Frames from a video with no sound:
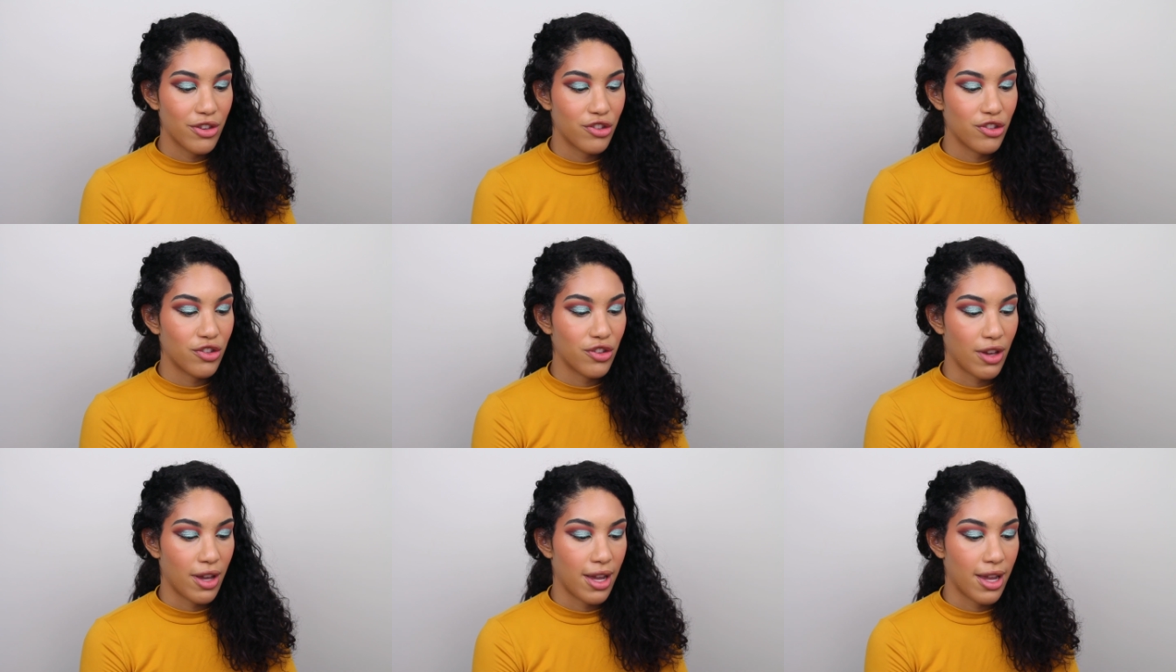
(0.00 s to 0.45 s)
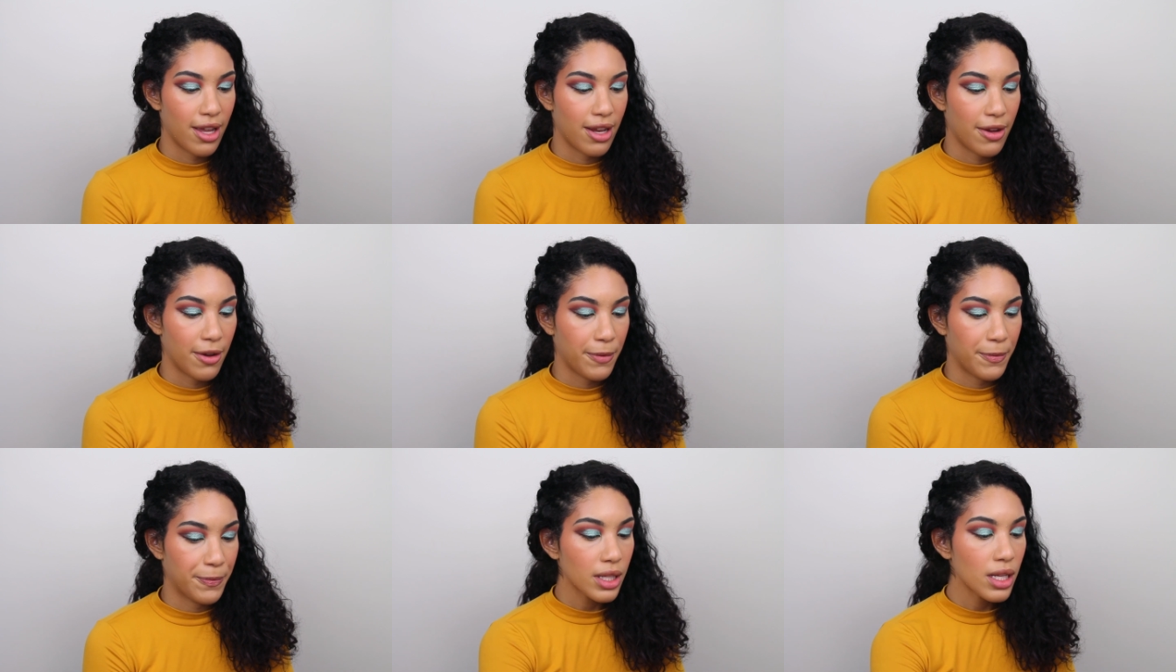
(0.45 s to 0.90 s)
the
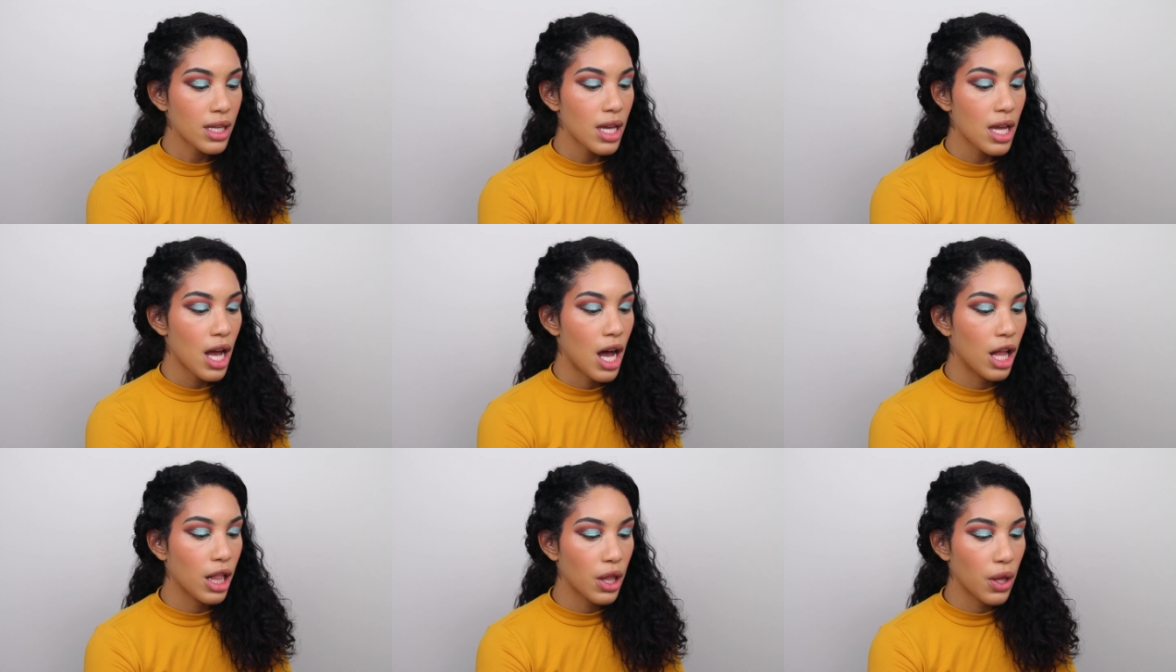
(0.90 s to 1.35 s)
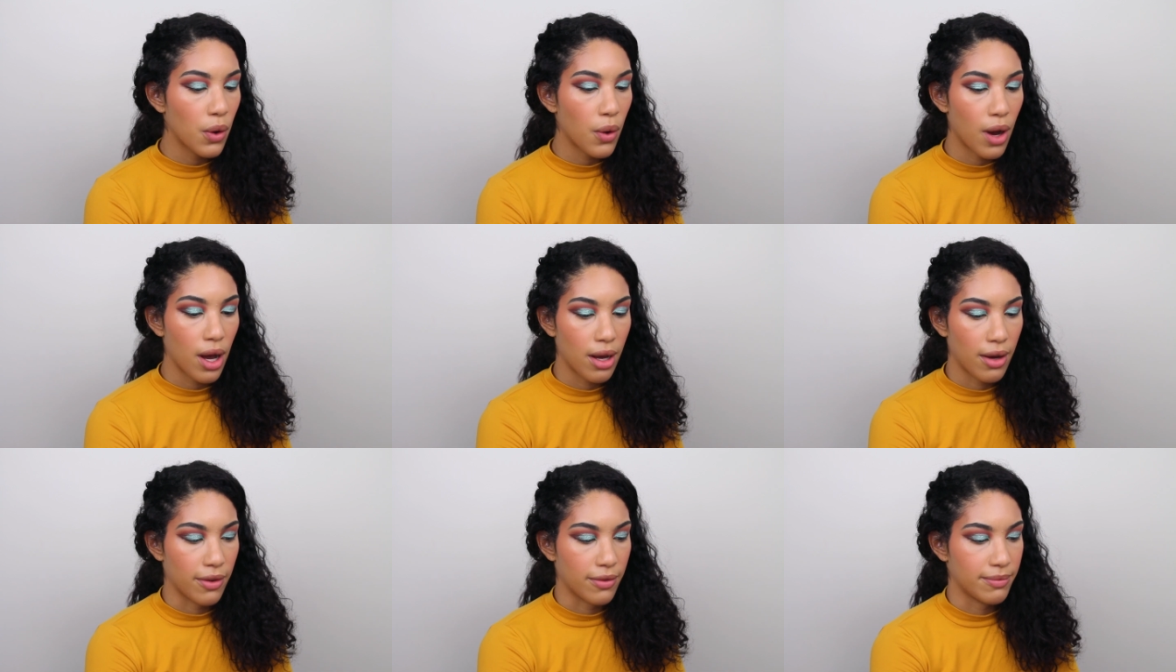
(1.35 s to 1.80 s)
shade
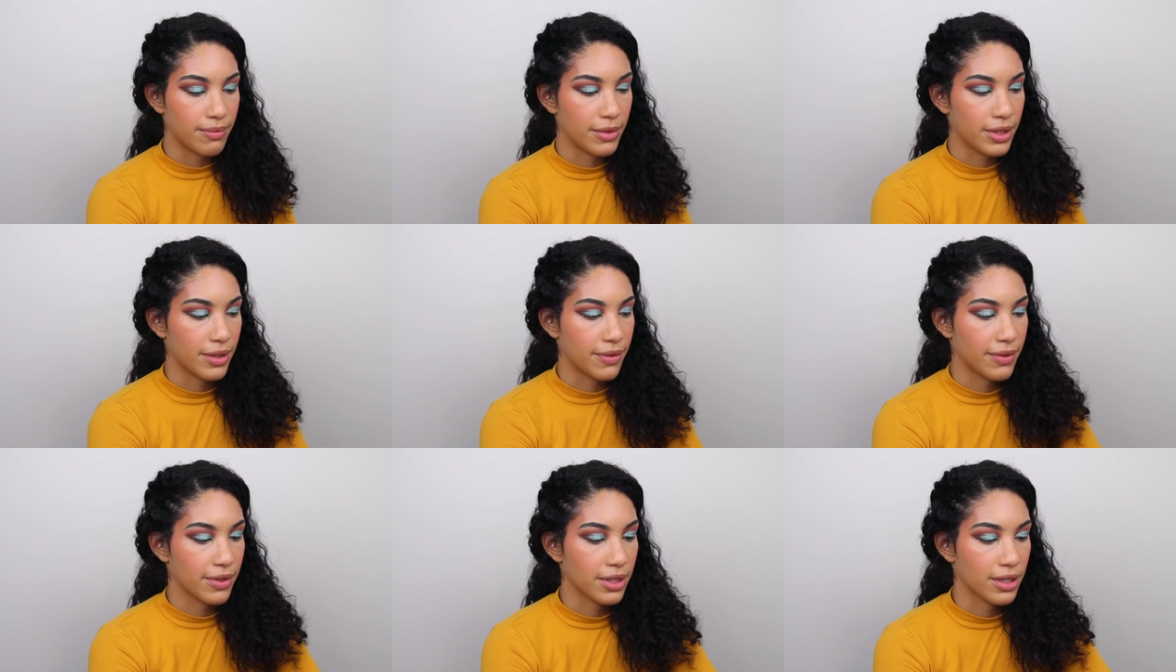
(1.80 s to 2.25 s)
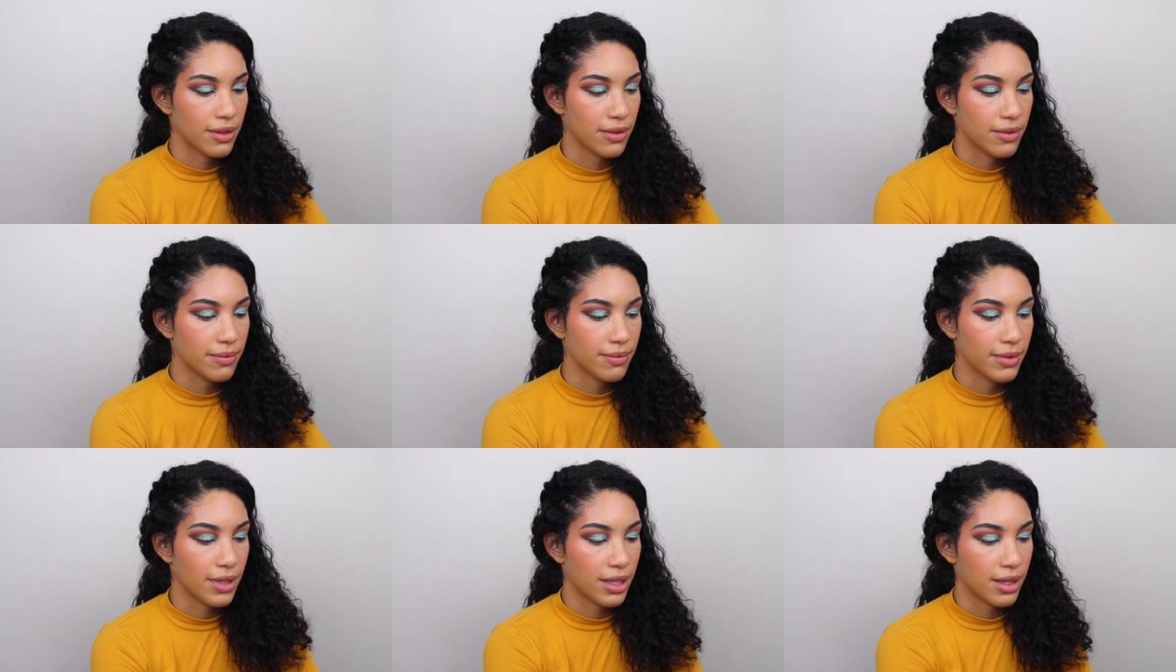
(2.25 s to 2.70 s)
Aloha.
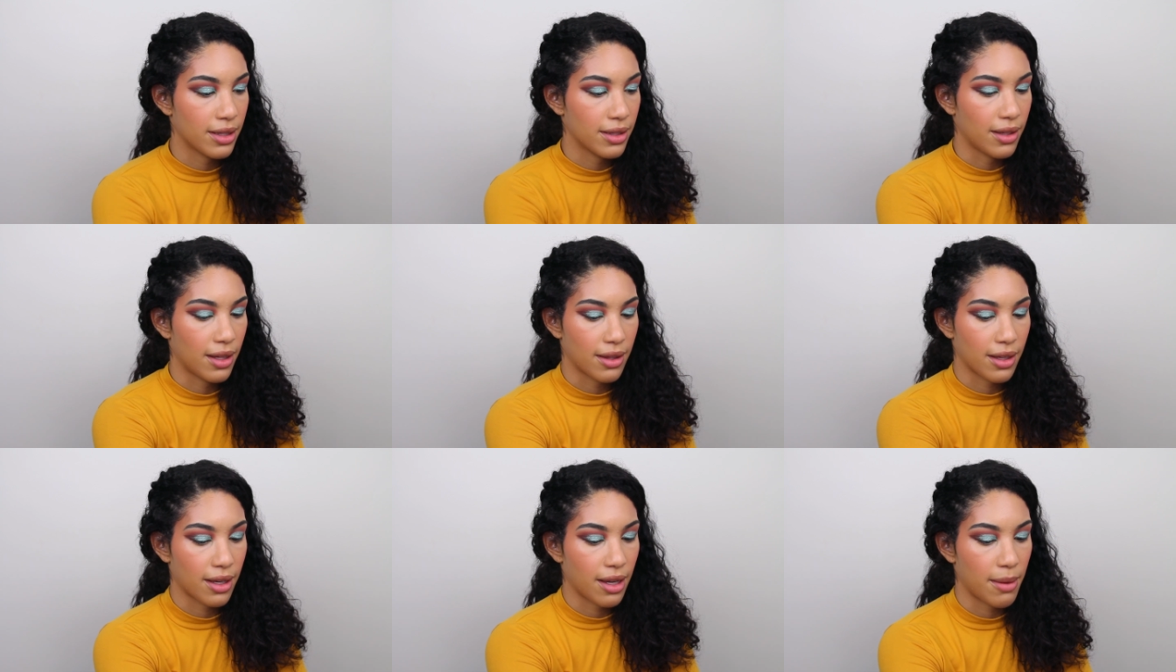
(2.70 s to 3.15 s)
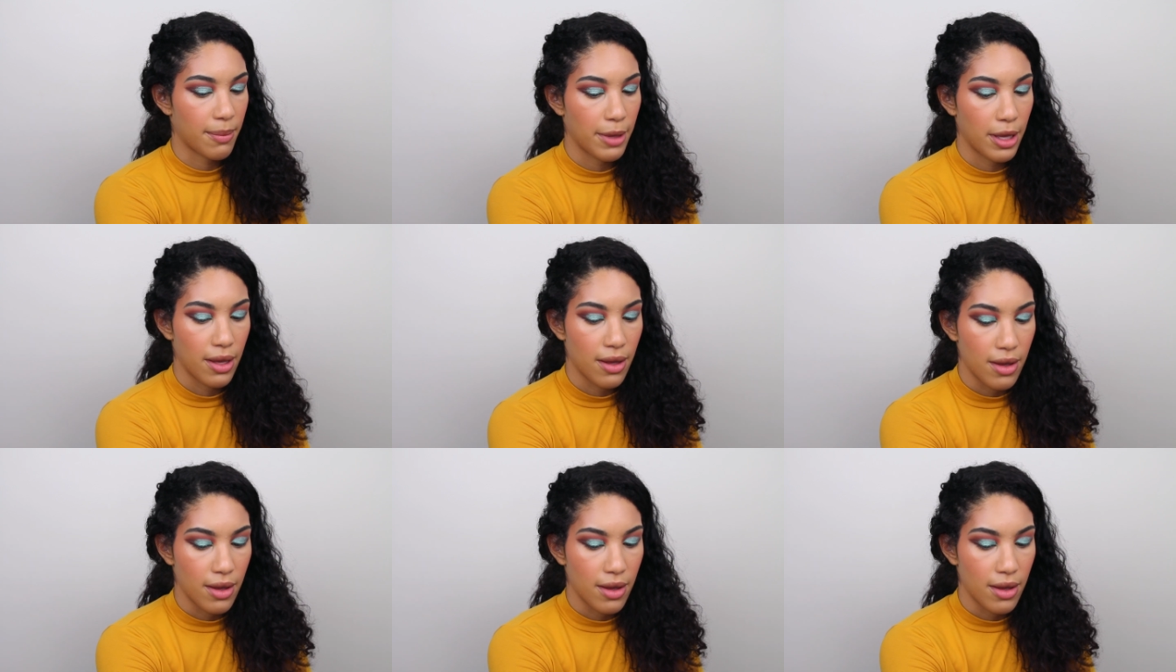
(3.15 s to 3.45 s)
Oh, no, not there.